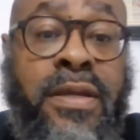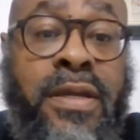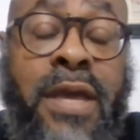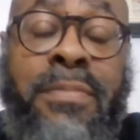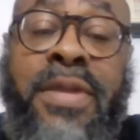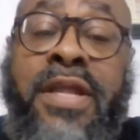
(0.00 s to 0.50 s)

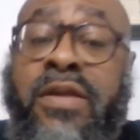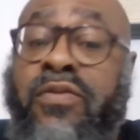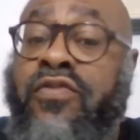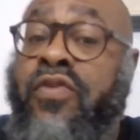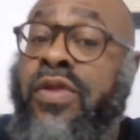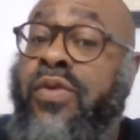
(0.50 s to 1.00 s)
I mean, there
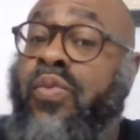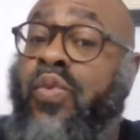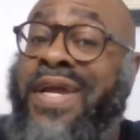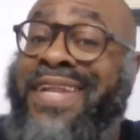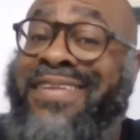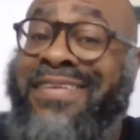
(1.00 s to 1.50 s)
was only
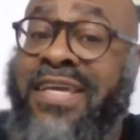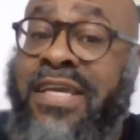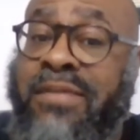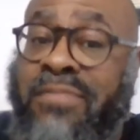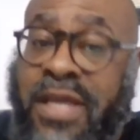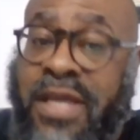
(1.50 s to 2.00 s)
one
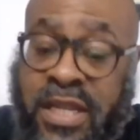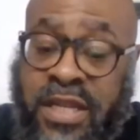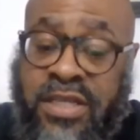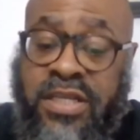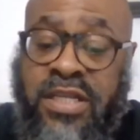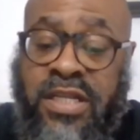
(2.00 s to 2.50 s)
team. Like,
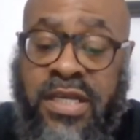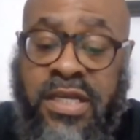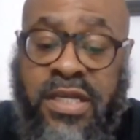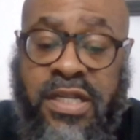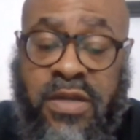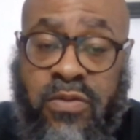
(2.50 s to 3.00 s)

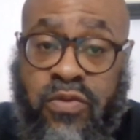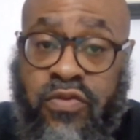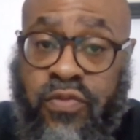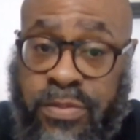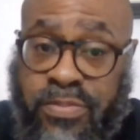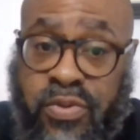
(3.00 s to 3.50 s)
initially, there was
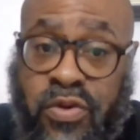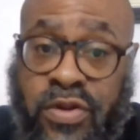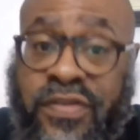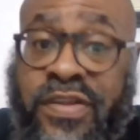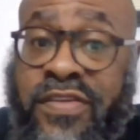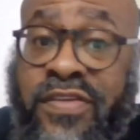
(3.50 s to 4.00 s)

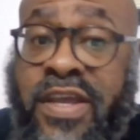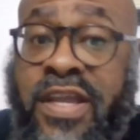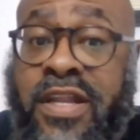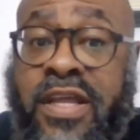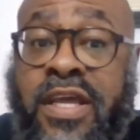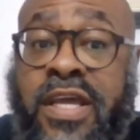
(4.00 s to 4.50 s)
reports of
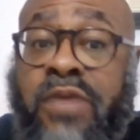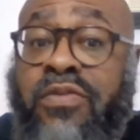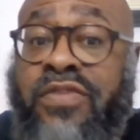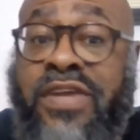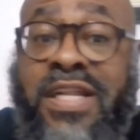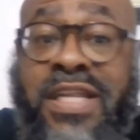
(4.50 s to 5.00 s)
saying it
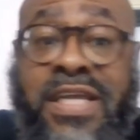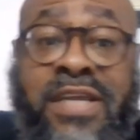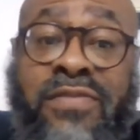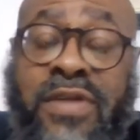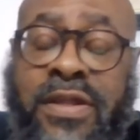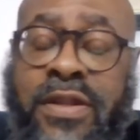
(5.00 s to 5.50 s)

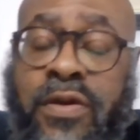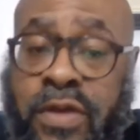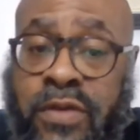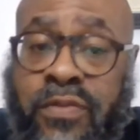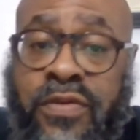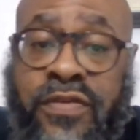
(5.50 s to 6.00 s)

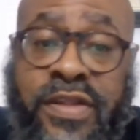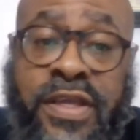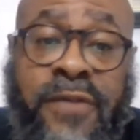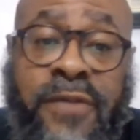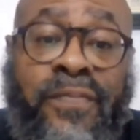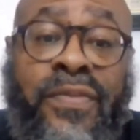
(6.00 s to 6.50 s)
was
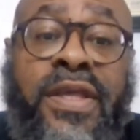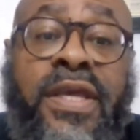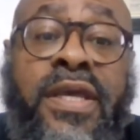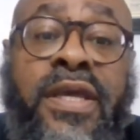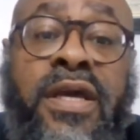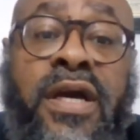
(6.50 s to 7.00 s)
the
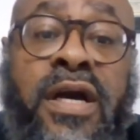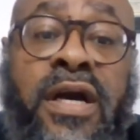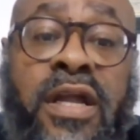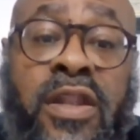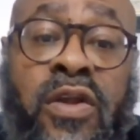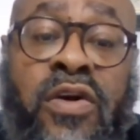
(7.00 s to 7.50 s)

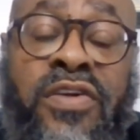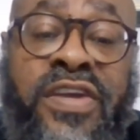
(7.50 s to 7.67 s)
Los